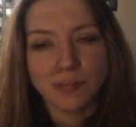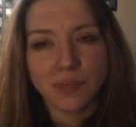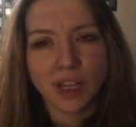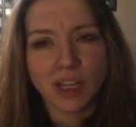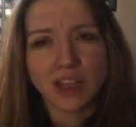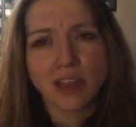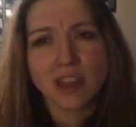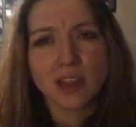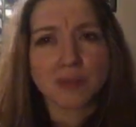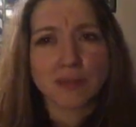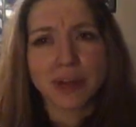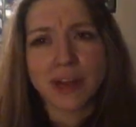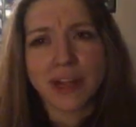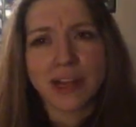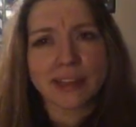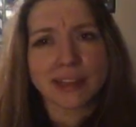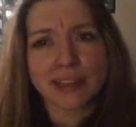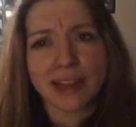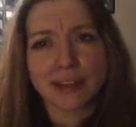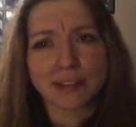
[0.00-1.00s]
like you can
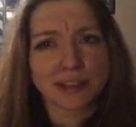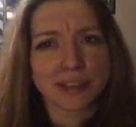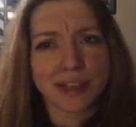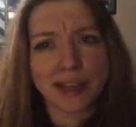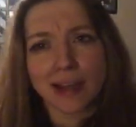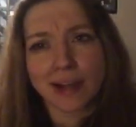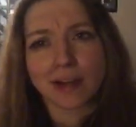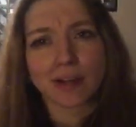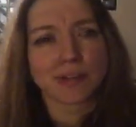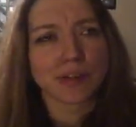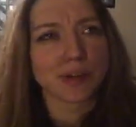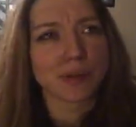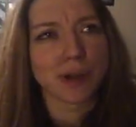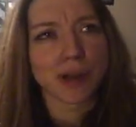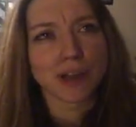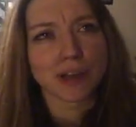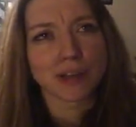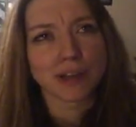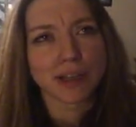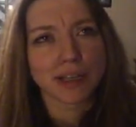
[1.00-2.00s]
break it down to however you
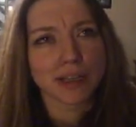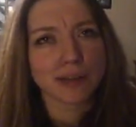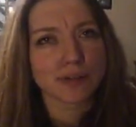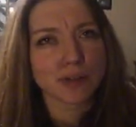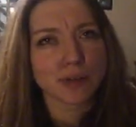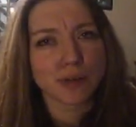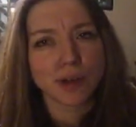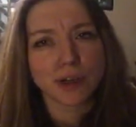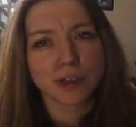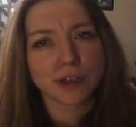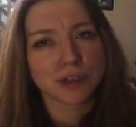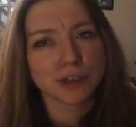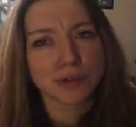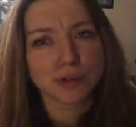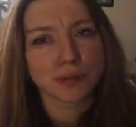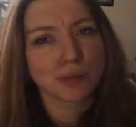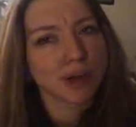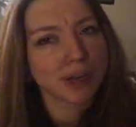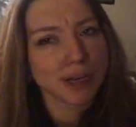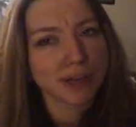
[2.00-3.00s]
want. Like if you want to
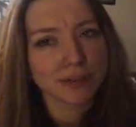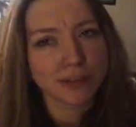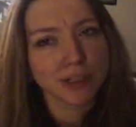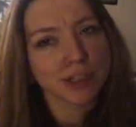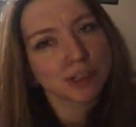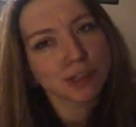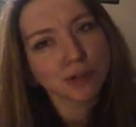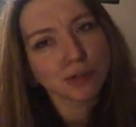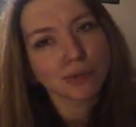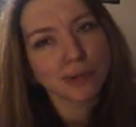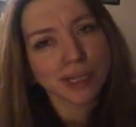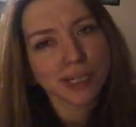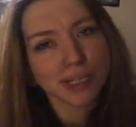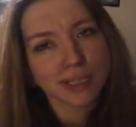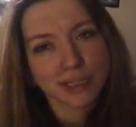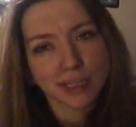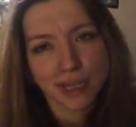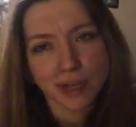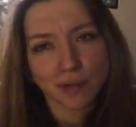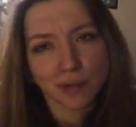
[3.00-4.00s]
do one every 2
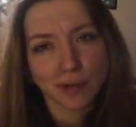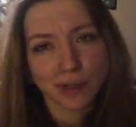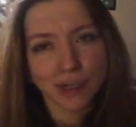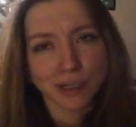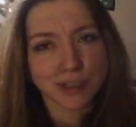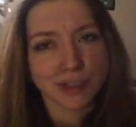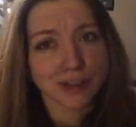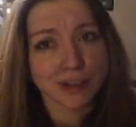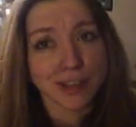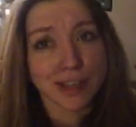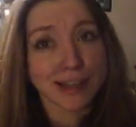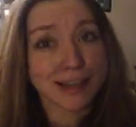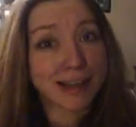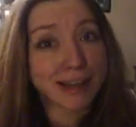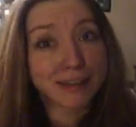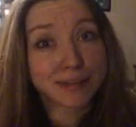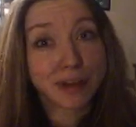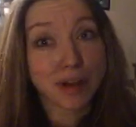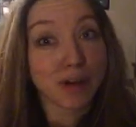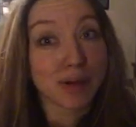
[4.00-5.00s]
weeks, that works. Or like
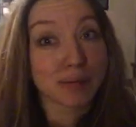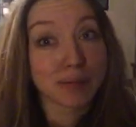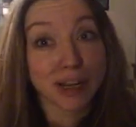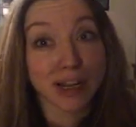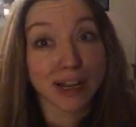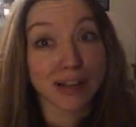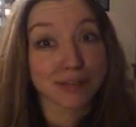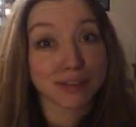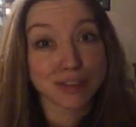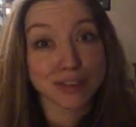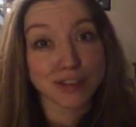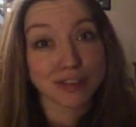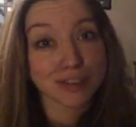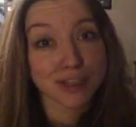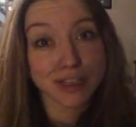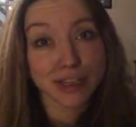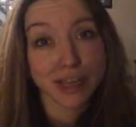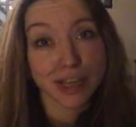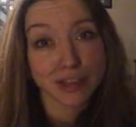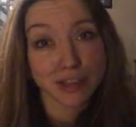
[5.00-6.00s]
I know I'm gonna have to
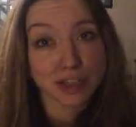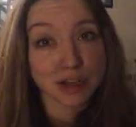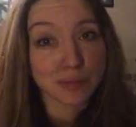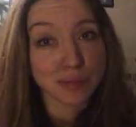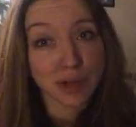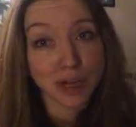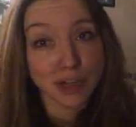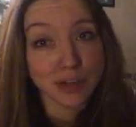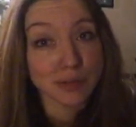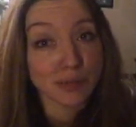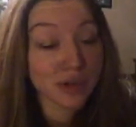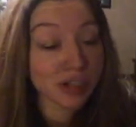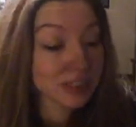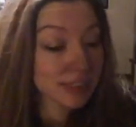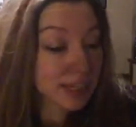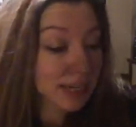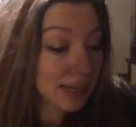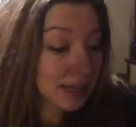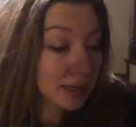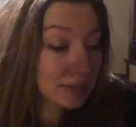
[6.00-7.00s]
just like catch up on them one
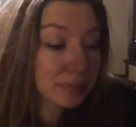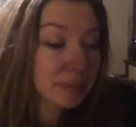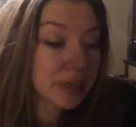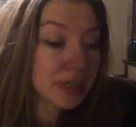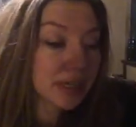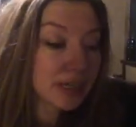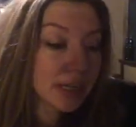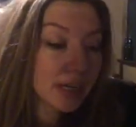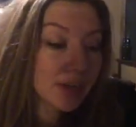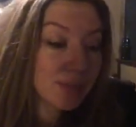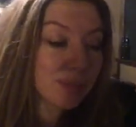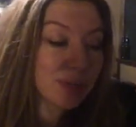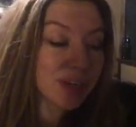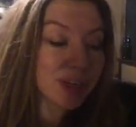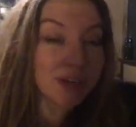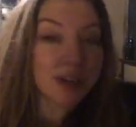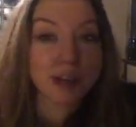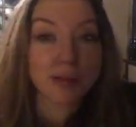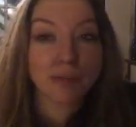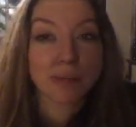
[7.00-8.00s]
time,
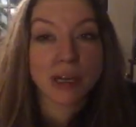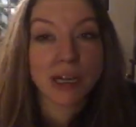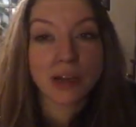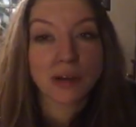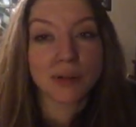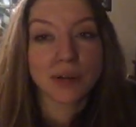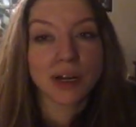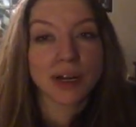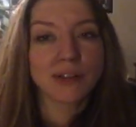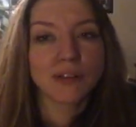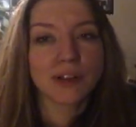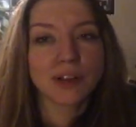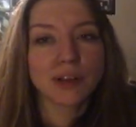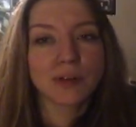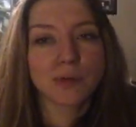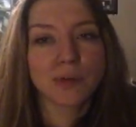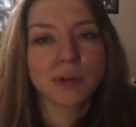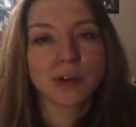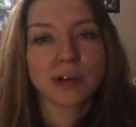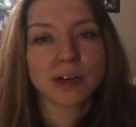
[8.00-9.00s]
but you can pick whatever
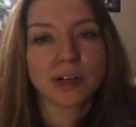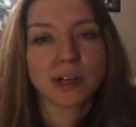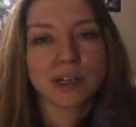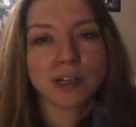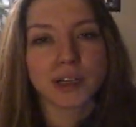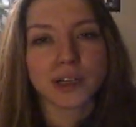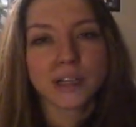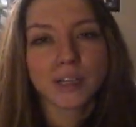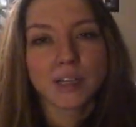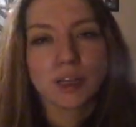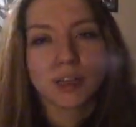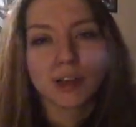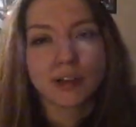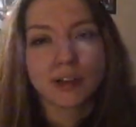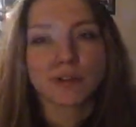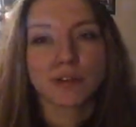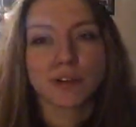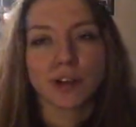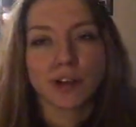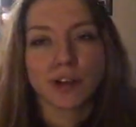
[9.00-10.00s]
you want
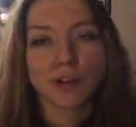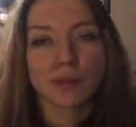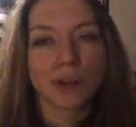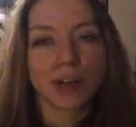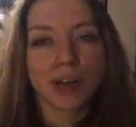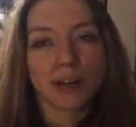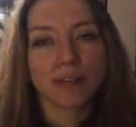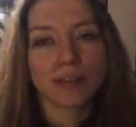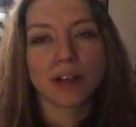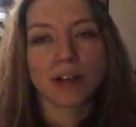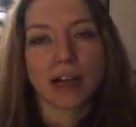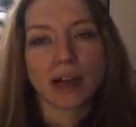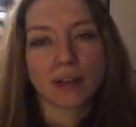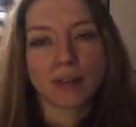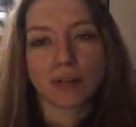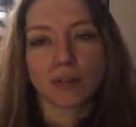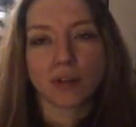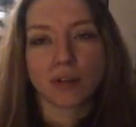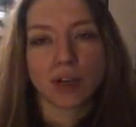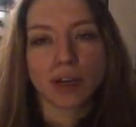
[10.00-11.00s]
for whatever
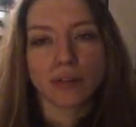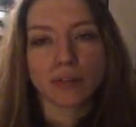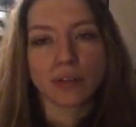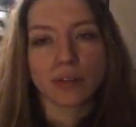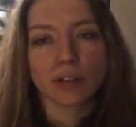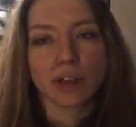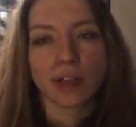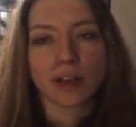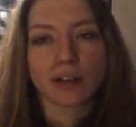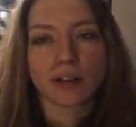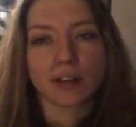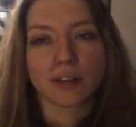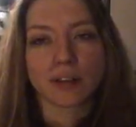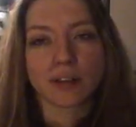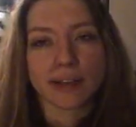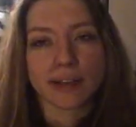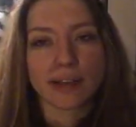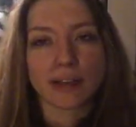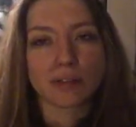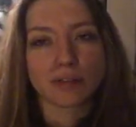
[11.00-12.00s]
letter of
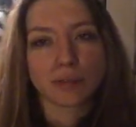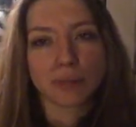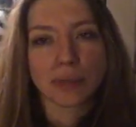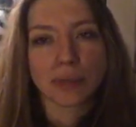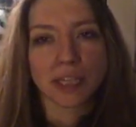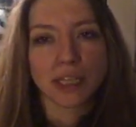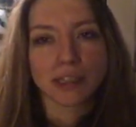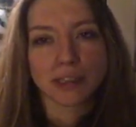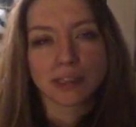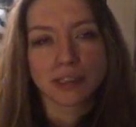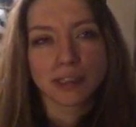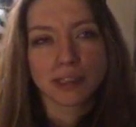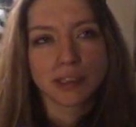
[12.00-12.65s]
the alphabet.